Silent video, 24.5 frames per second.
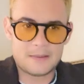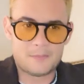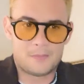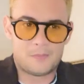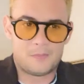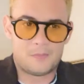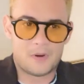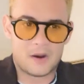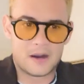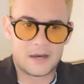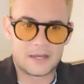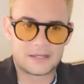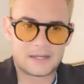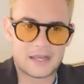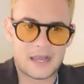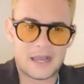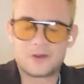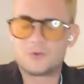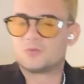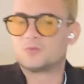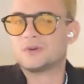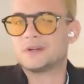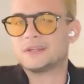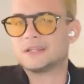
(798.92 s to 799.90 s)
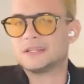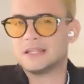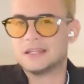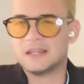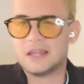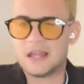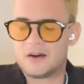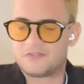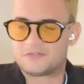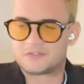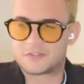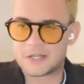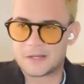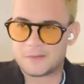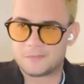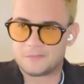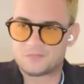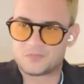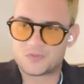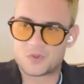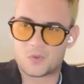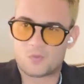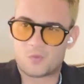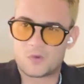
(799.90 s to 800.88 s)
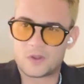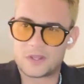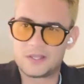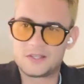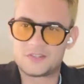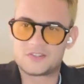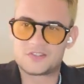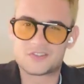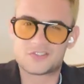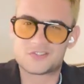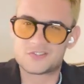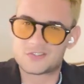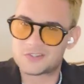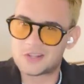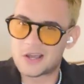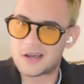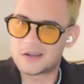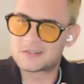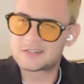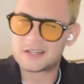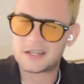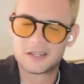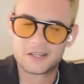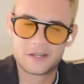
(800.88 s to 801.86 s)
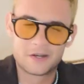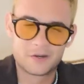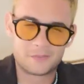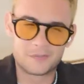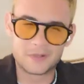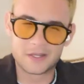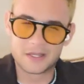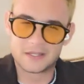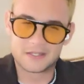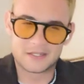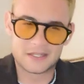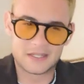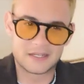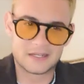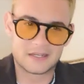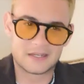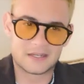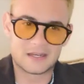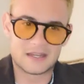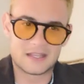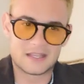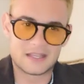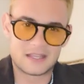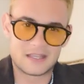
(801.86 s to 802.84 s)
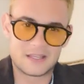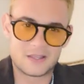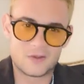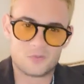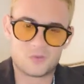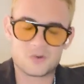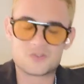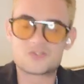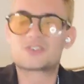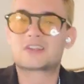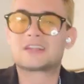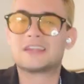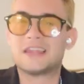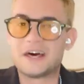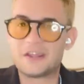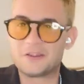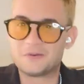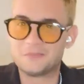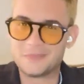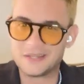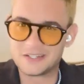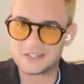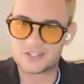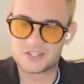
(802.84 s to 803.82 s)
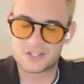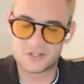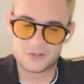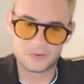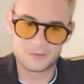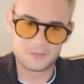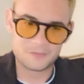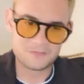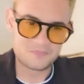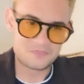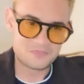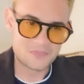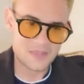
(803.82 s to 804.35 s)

But I really loved him. We just talked a little bit, and he was glad of me too.